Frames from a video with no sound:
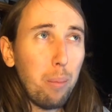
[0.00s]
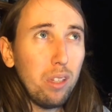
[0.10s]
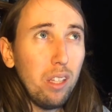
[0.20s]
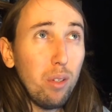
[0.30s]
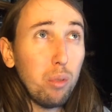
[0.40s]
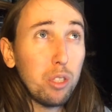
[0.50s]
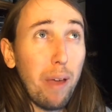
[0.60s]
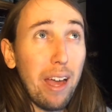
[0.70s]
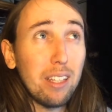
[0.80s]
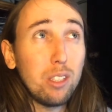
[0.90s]
believe it was
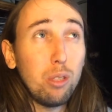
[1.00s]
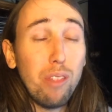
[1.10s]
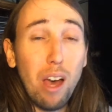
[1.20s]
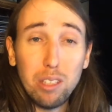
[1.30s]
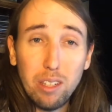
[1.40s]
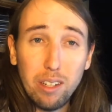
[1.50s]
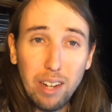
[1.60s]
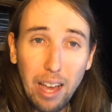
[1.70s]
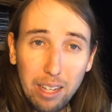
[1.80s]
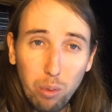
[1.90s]
back in
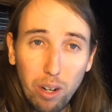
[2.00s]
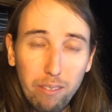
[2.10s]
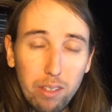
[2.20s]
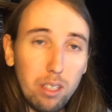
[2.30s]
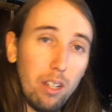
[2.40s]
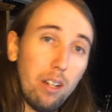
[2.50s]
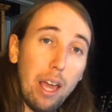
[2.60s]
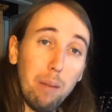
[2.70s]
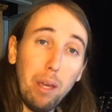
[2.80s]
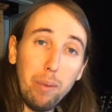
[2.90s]
2009 when I visited,
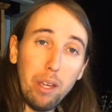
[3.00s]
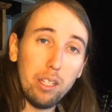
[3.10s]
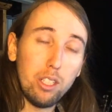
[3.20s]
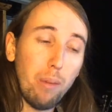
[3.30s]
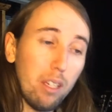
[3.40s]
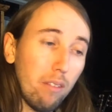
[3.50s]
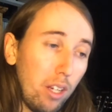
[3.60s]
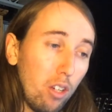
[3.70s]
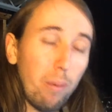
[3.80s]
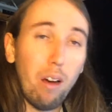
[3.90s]
and maybe I should make a
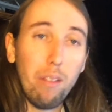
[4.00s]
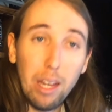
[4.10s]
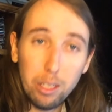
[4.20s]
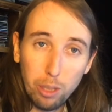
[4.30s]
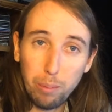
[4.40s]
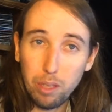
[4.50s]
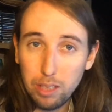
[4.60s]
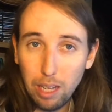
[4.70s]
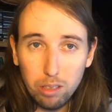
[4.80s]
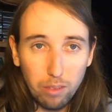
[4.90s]
video about that trip because
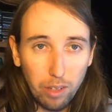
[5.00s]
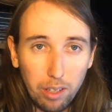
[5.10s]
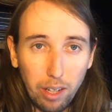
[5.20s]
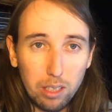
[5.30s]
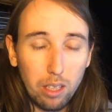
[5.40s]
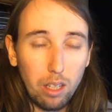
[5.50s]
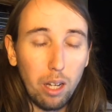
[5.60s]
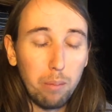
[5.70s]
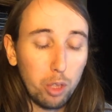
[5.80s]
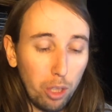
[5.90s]
that was a nice
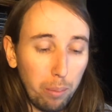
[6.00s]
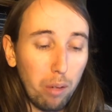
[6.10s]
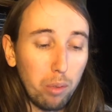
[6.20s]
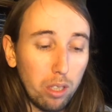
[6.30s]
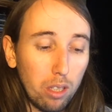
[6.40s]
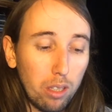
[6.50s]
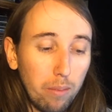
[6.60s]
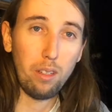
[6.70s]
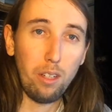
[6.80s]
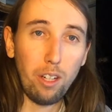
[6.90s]
trip that we took.
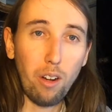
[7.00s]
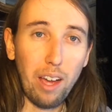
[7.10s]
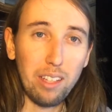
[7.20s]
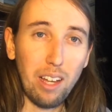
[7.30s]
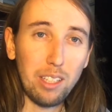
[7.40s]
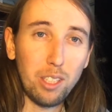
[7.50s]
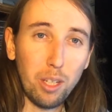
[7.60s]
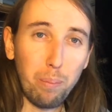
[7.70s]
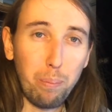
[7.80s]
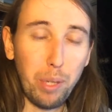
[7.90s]
You know, I took
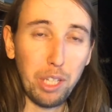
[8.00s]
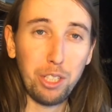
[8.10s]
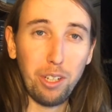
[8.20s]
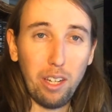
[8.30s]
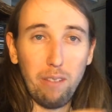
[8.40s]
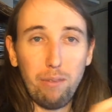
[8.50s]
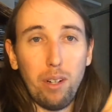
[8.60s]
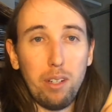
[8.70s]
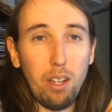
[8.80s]
a picture in front